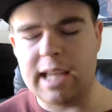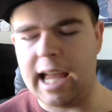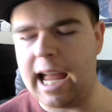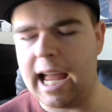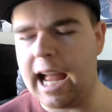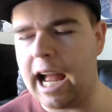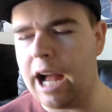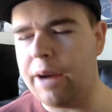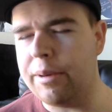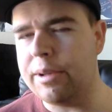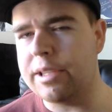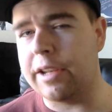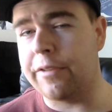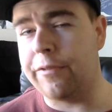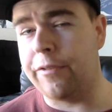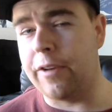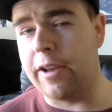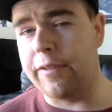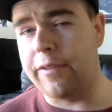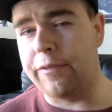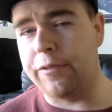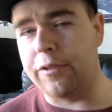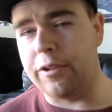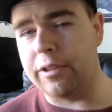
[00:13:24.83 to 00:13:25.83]
How is it
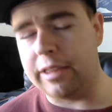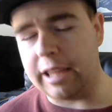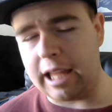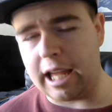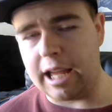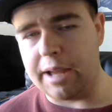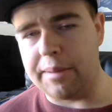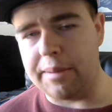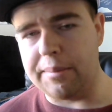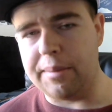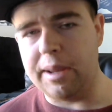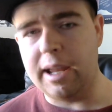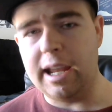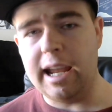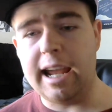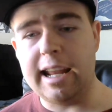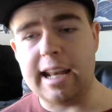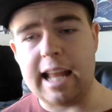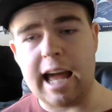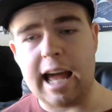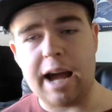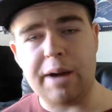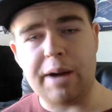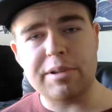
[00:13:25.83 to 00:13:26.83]
fun for them,
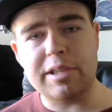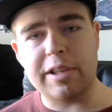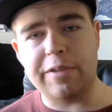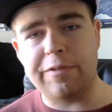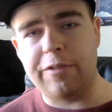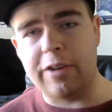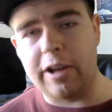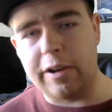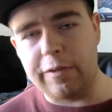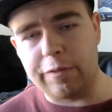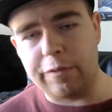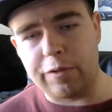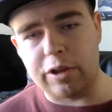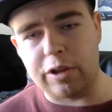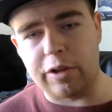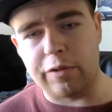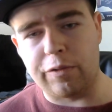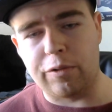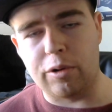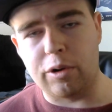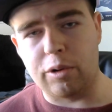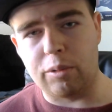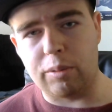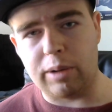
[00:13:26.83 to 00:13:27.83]
and how is it fun for the
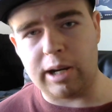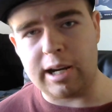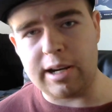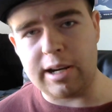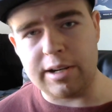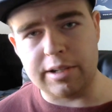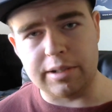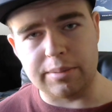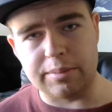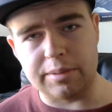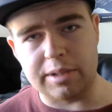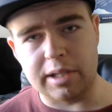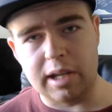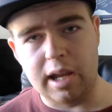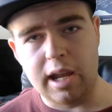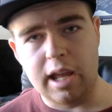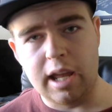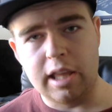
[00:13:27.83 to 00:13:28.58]
four randoms?